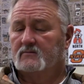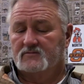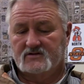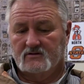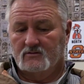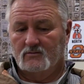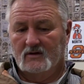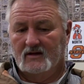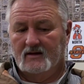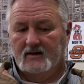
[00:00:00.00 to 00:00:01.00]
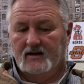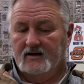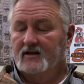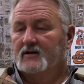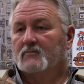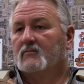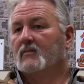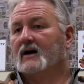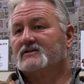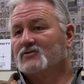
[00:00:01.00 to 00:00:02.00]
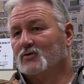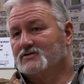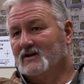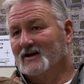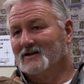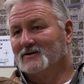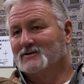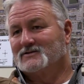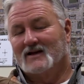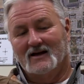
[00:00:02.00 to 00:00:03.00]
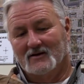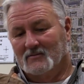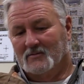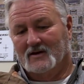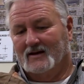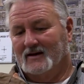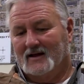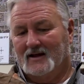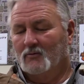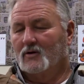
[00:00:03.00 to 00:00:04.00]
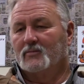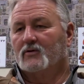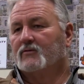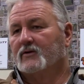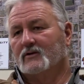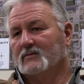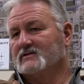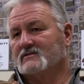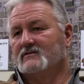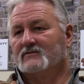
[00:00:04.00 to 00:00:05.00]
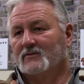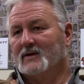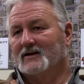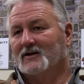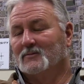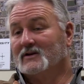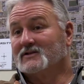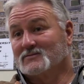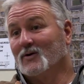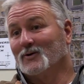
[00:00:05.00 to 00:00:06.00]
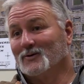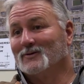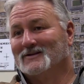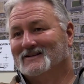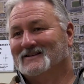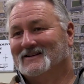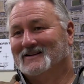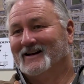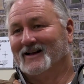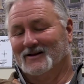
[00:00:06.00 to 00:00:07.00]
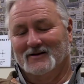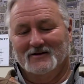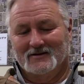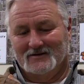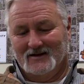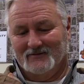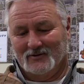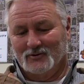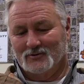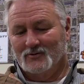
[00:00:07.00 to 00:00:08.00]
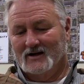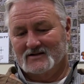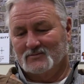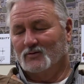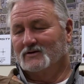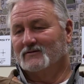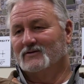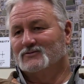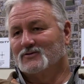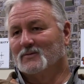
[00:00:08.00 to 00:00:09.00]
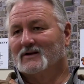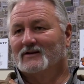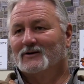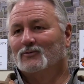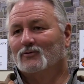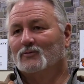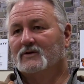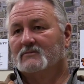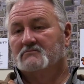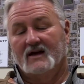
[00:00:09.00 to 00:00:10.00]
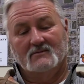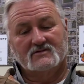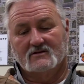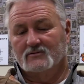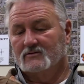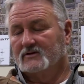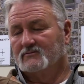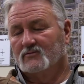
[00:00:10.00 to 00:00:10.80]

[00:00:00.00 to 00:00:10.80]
So again, my short-sightedness, I want to poke fun at myself about not being smarter and having a good grasp of what the future may hold, but absolutely.